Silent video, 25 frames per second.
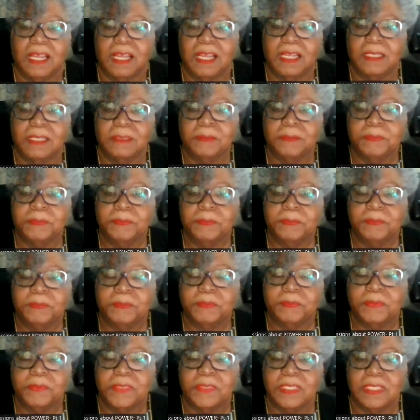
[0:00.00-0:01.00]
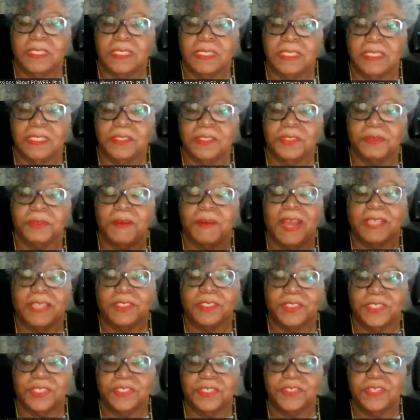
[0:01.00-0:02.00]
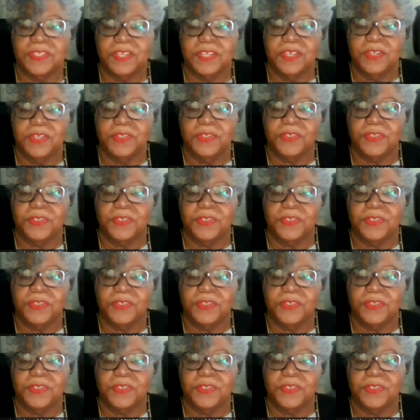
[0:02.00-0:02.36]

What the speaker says: uh, interactions,